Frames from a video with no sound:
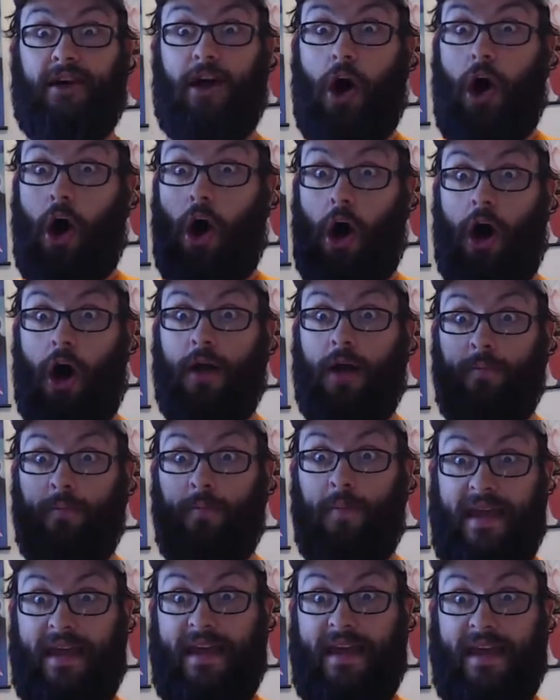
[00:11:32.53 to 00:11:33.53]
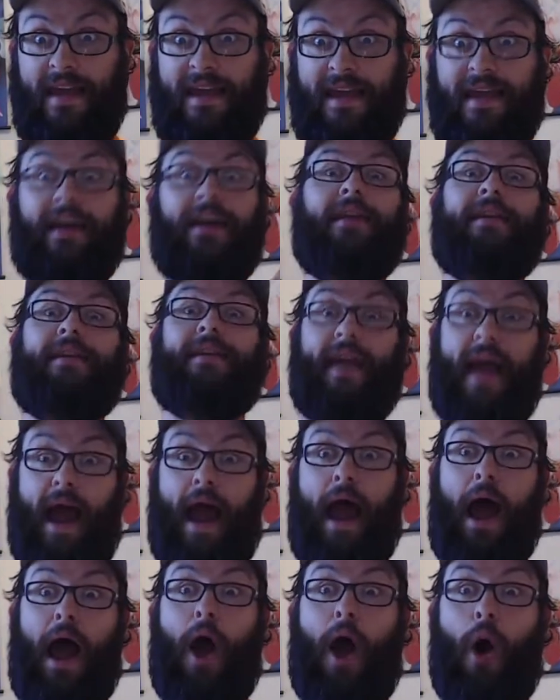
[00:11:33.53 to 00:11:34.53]
On me!
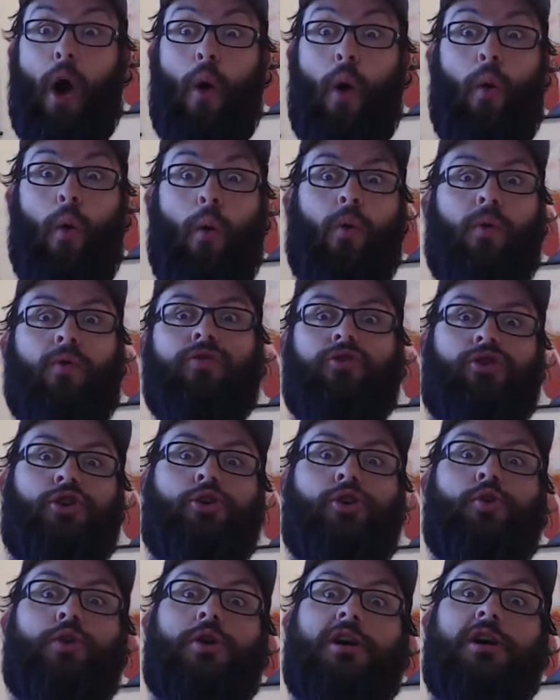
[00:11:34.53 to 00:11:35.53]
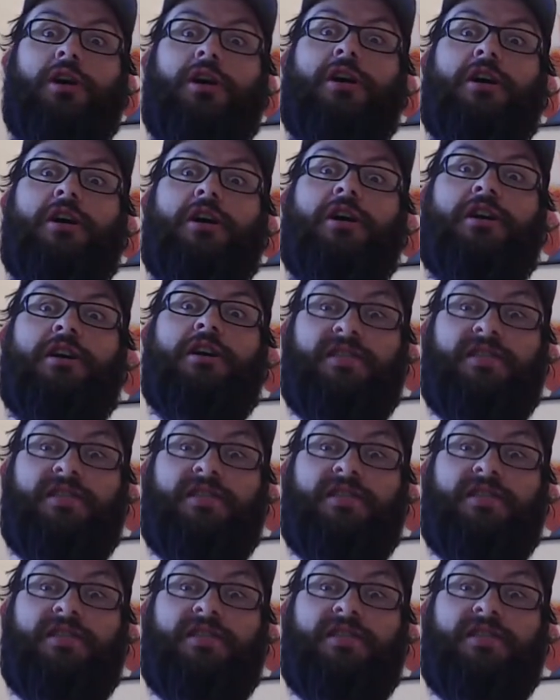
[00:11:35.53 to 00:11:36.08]
Now! Do it!